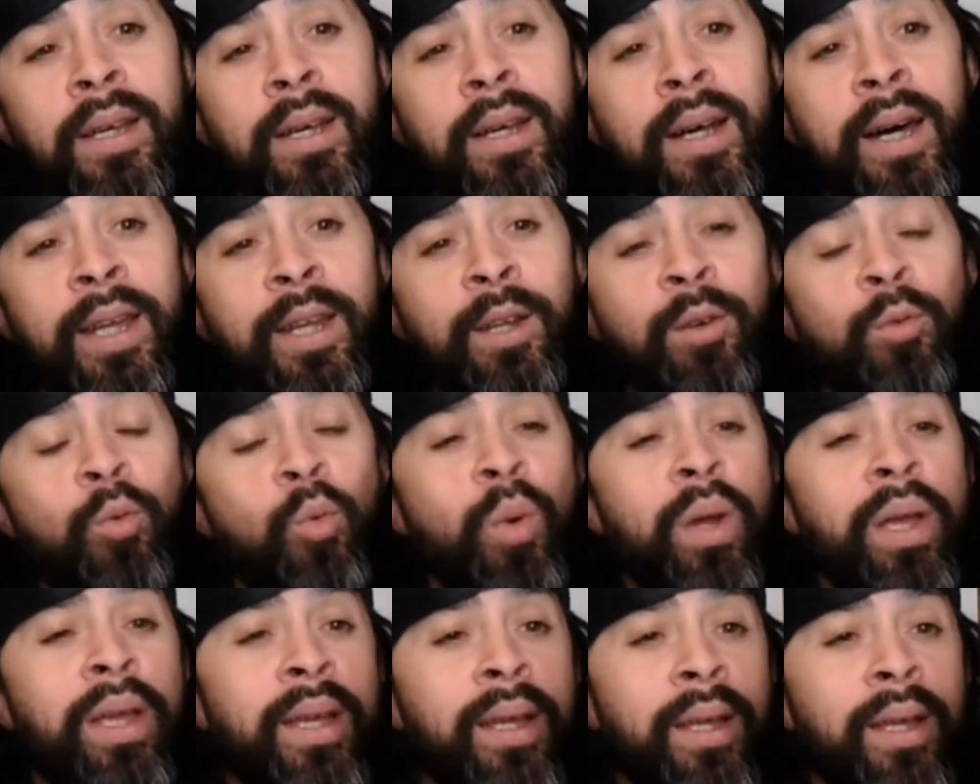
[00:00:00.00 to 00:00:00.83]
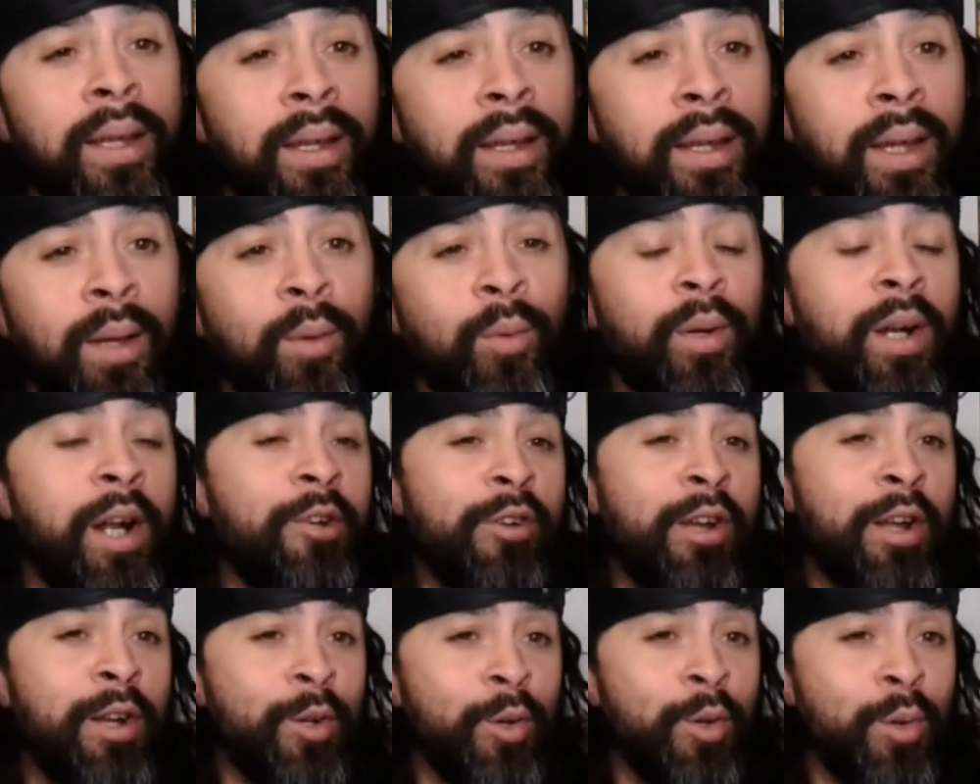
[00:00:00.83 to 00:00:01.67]
I think we, and what I
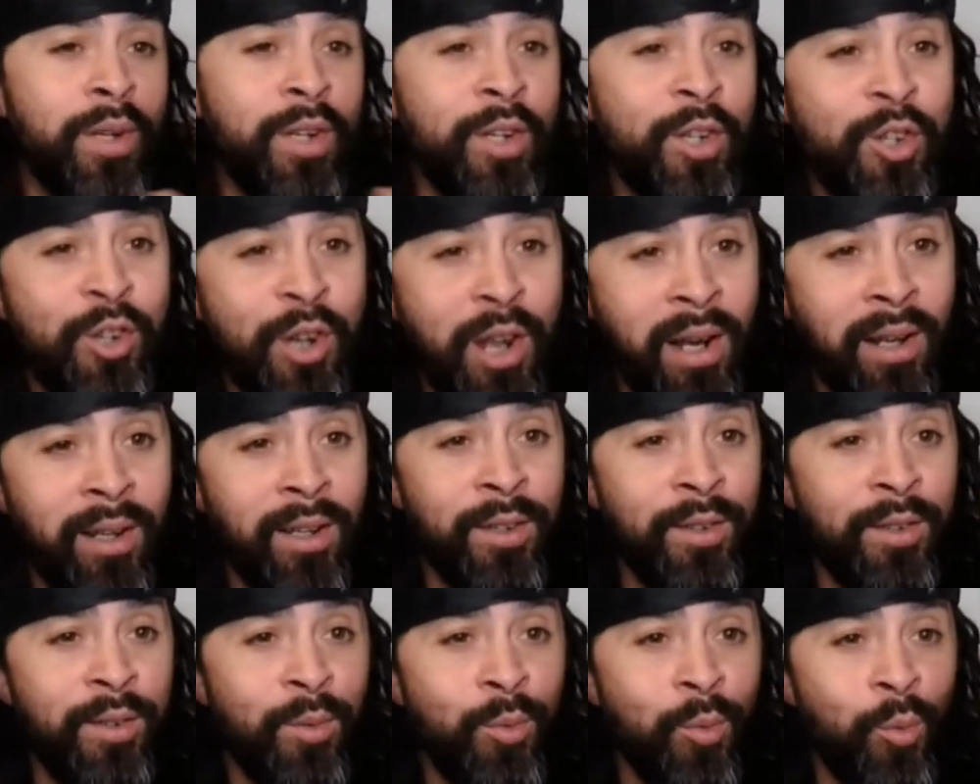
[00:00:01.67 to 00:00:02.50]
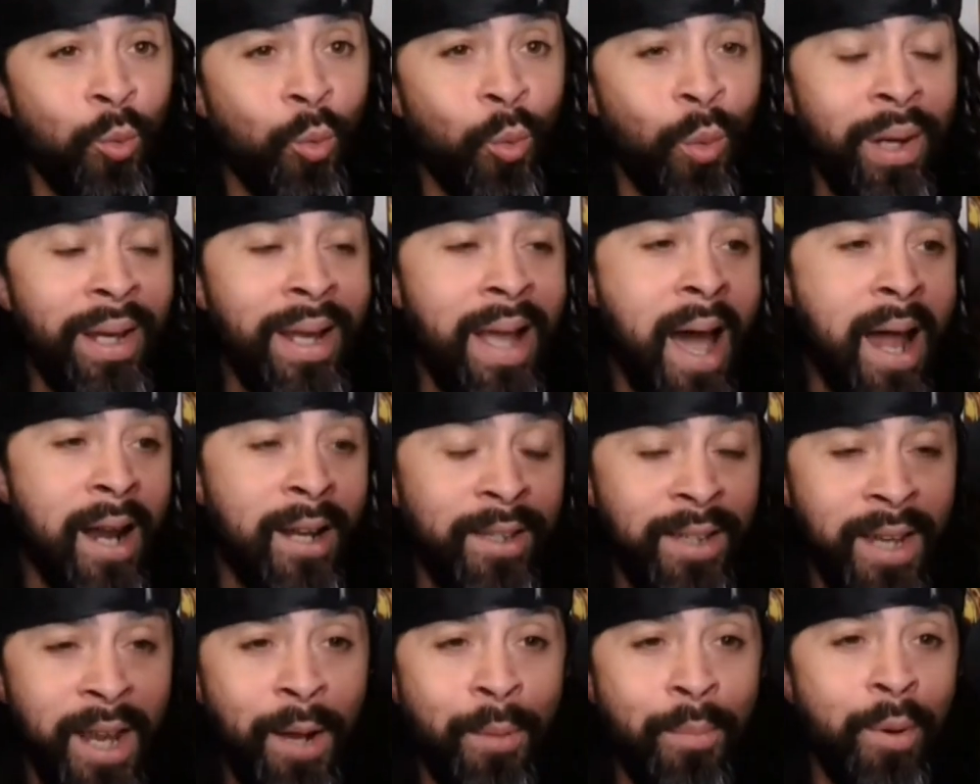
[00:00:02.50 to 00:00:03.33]
try to do on this channel is, we got to
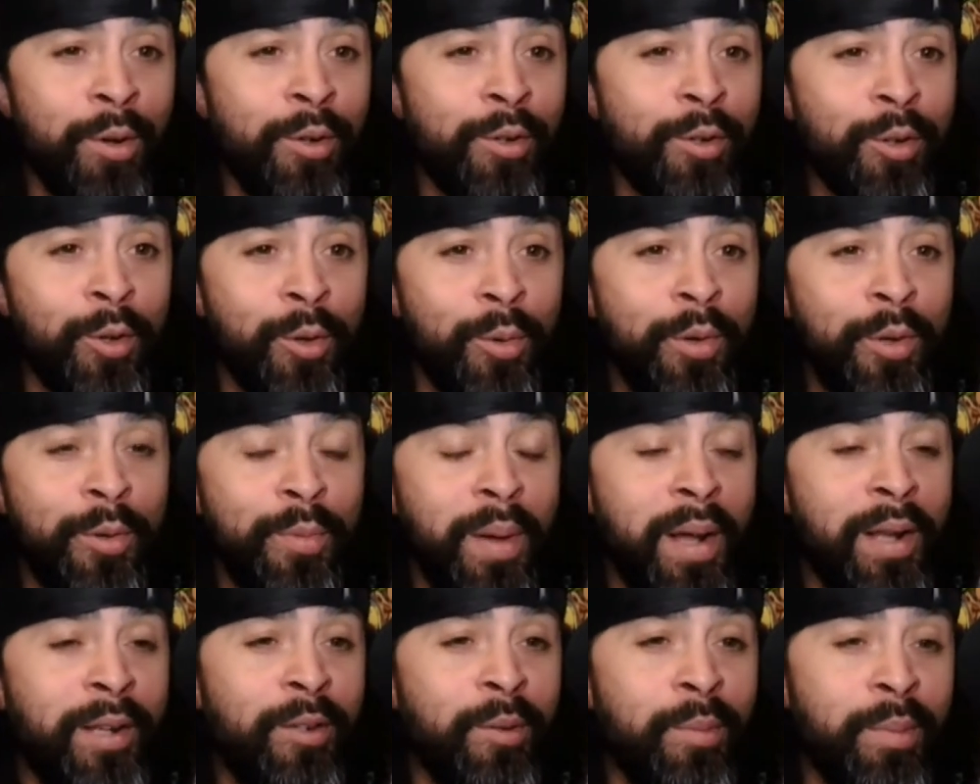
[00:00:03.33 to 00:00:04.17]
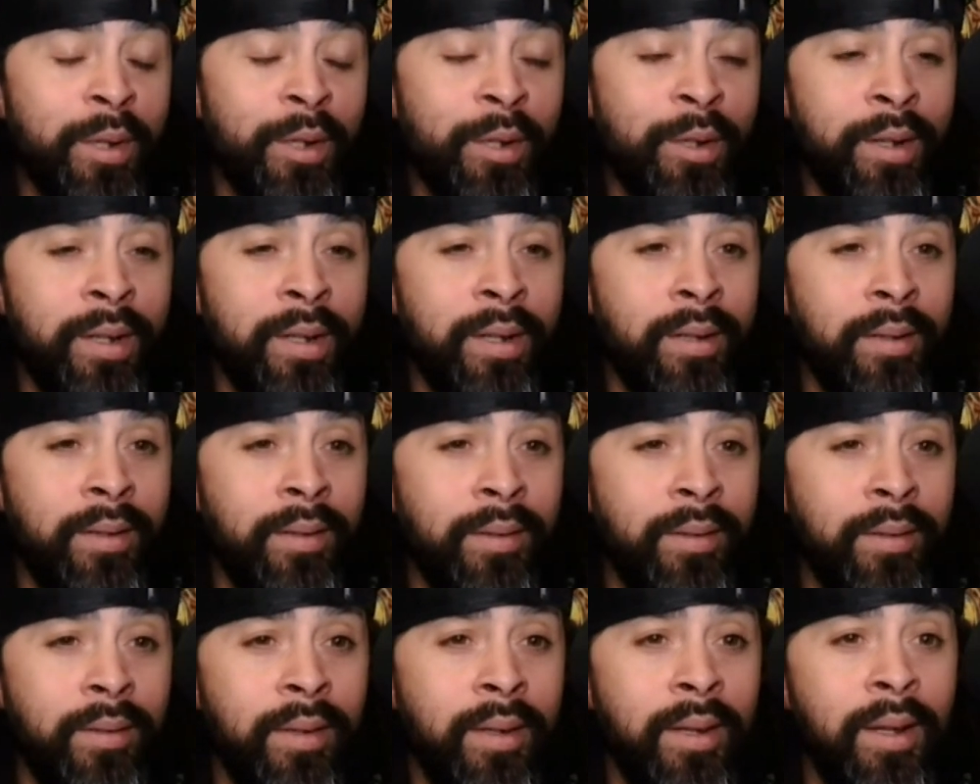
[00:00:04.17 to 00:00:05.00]
take personal responsibility.
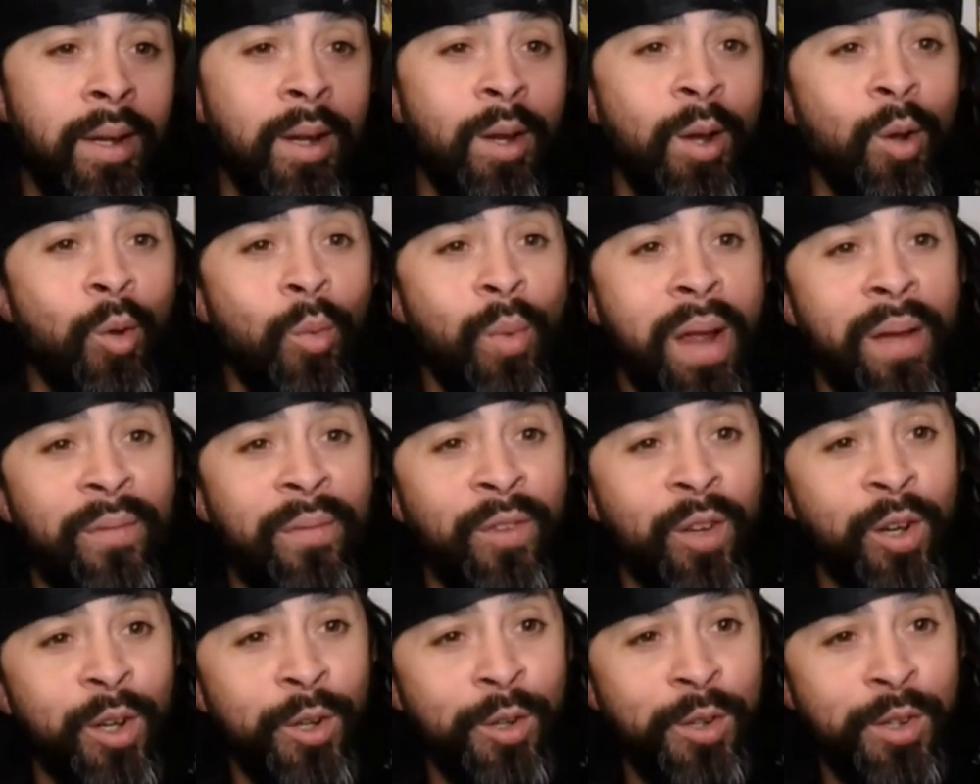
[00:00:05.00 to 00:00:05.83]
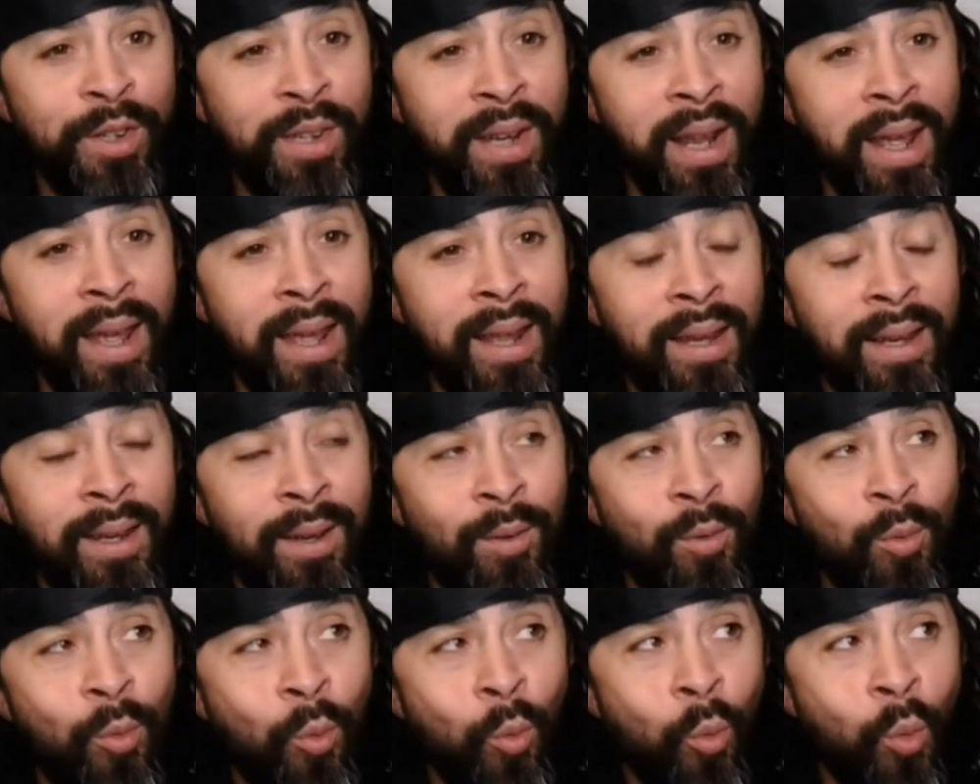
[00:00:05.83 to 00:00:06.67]
We have to understand
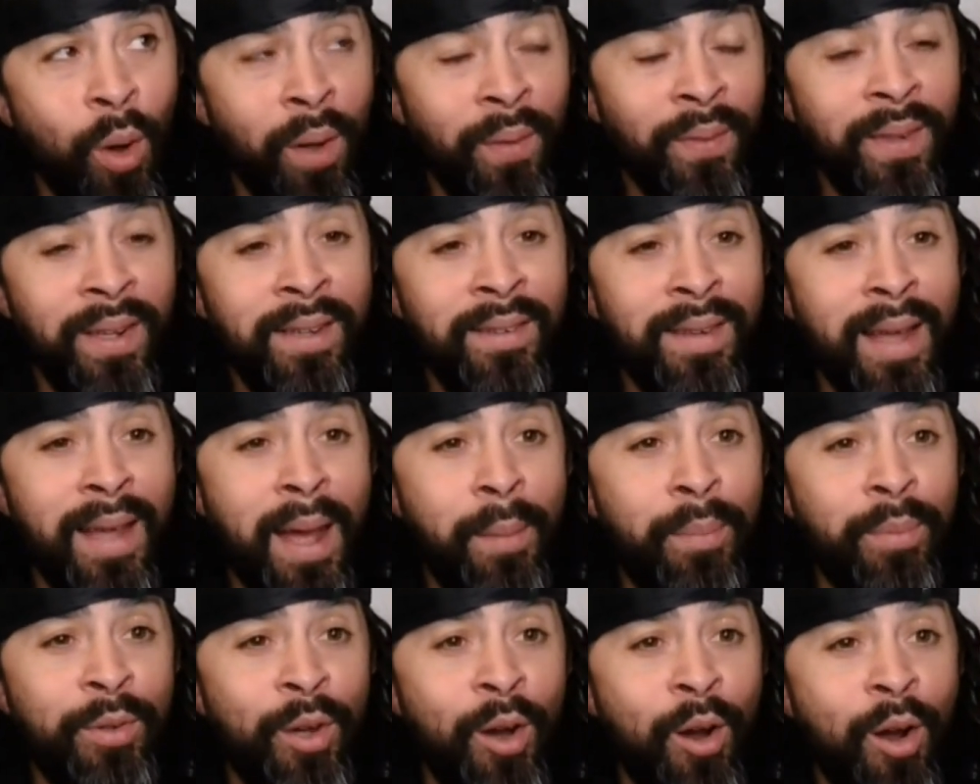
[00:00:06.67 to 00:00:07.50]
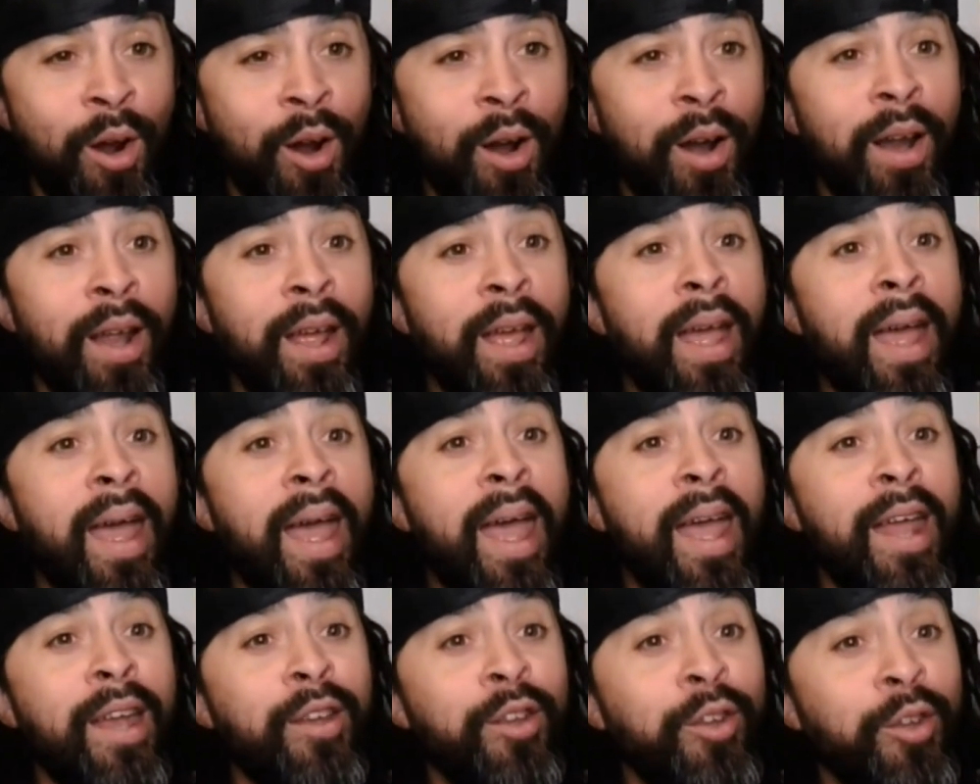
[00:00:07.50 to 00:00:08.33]
what these apps are
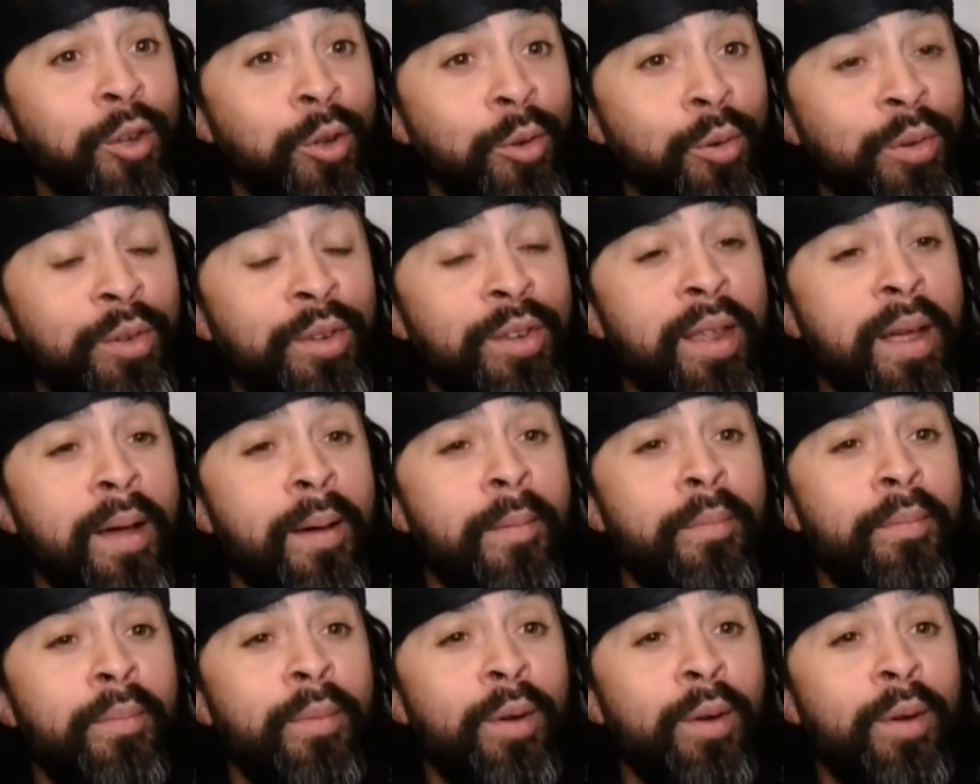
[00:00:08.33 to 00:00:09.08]
and use them